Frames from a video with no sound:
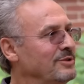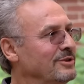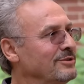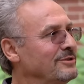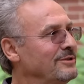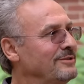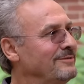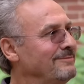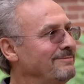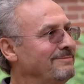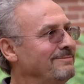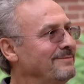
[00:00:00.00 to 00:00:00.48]
Just
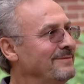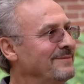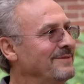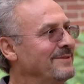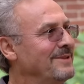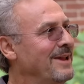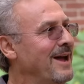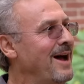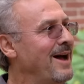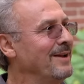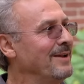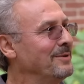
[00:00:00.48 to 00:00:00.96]

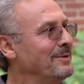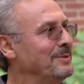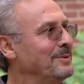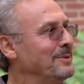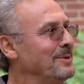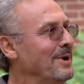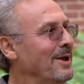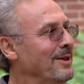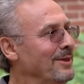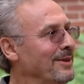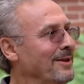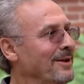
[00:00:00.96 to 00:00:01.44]
down to
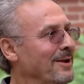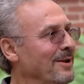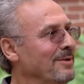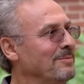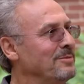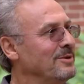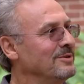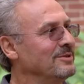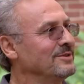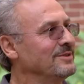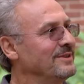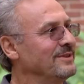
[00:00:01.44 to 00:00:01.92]
nothing
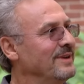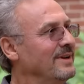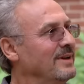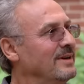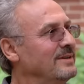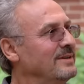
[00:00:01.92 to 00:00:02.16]
almost, you